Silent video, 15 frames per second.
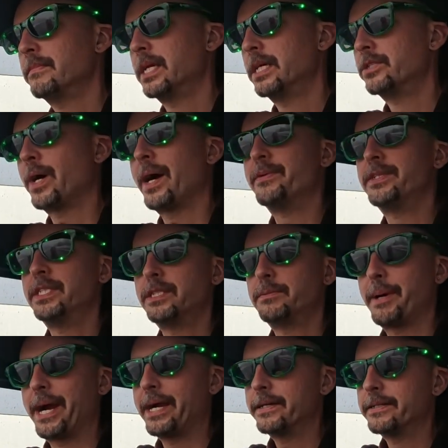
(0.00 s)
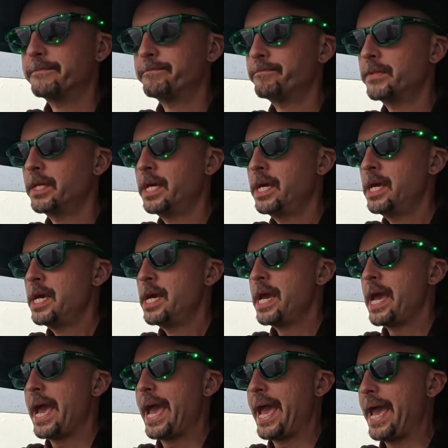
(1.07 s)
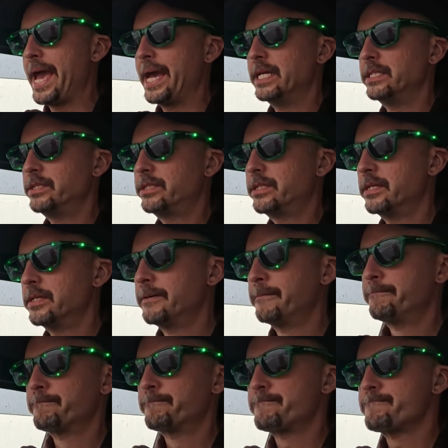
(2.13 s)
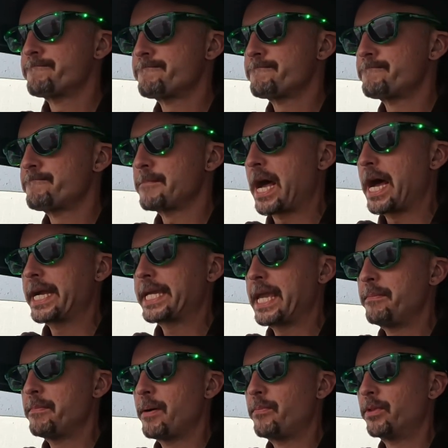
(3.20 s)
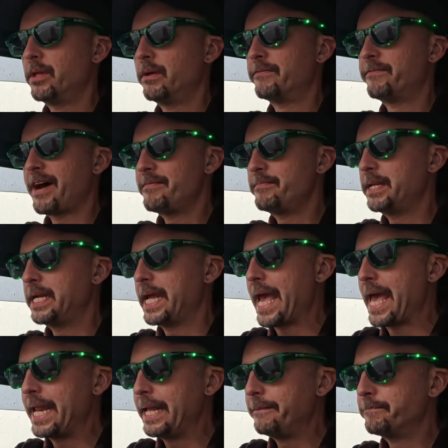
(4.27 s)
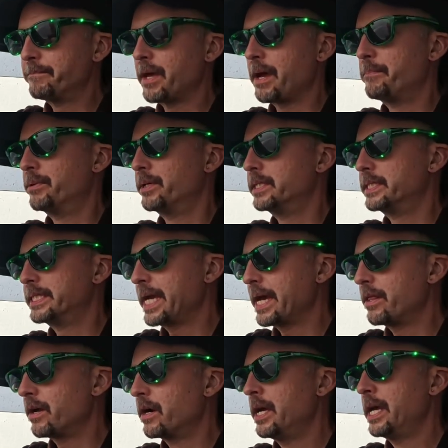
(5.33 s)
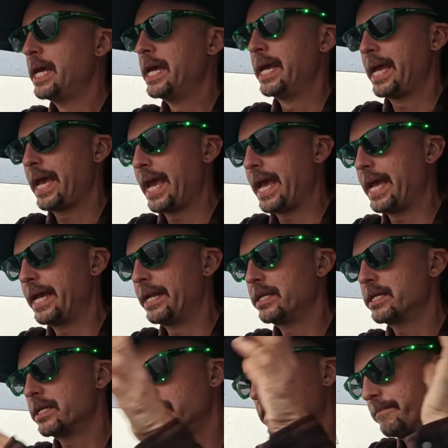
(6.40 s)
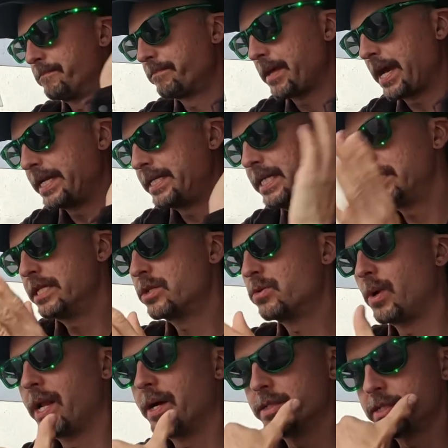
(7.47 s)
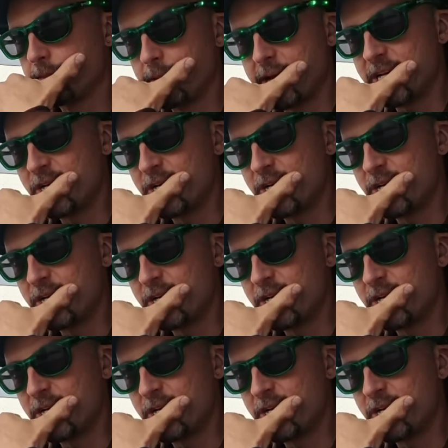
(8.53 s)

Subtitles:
So I was inspired, and I came up with a little 5-minute edit. I put it together, and I did this while I was on my